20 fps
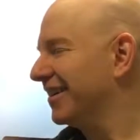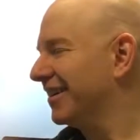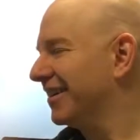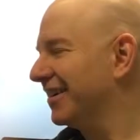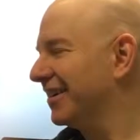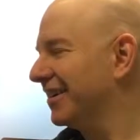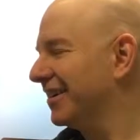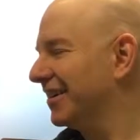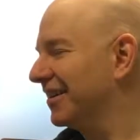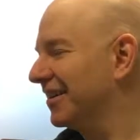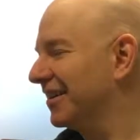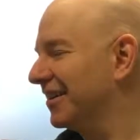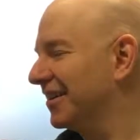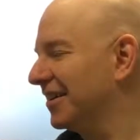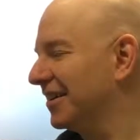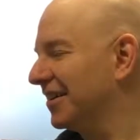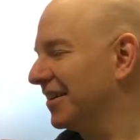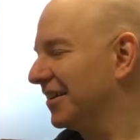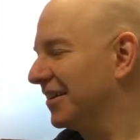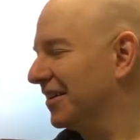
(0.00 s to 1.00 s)

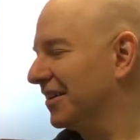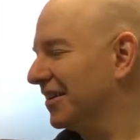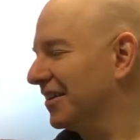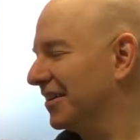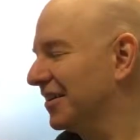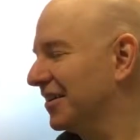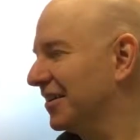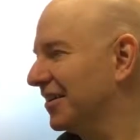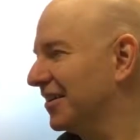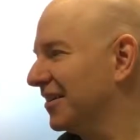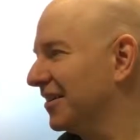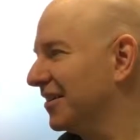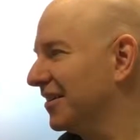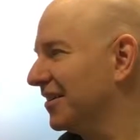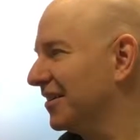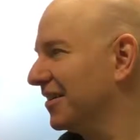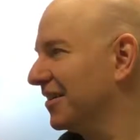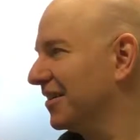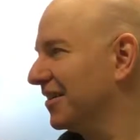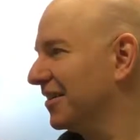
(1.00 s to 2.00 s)

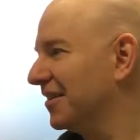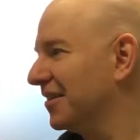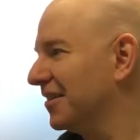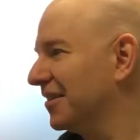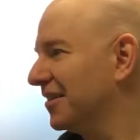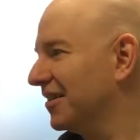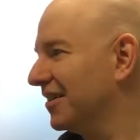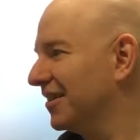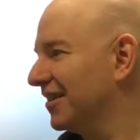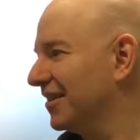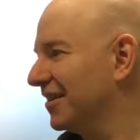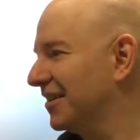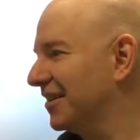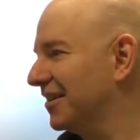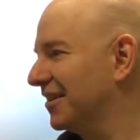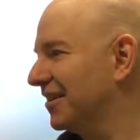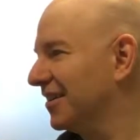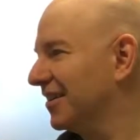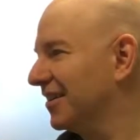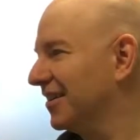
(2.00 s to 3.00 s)

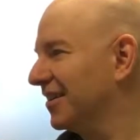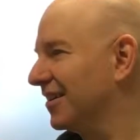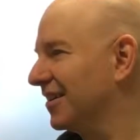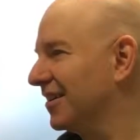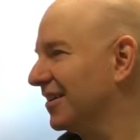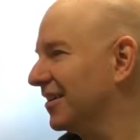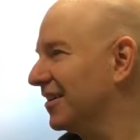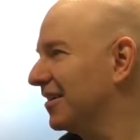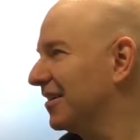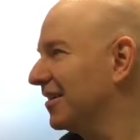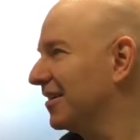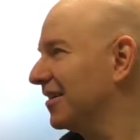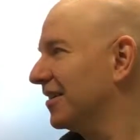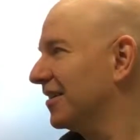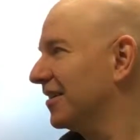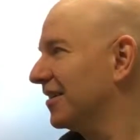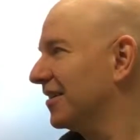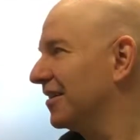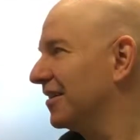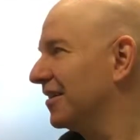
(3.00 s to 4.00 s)

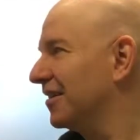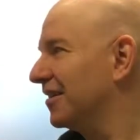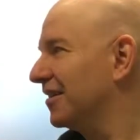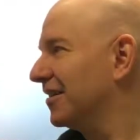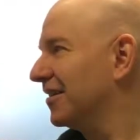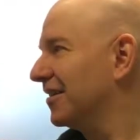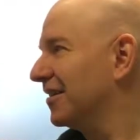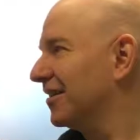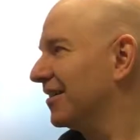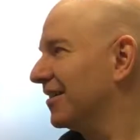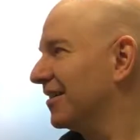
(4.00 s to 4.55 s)
This person isn't speaking.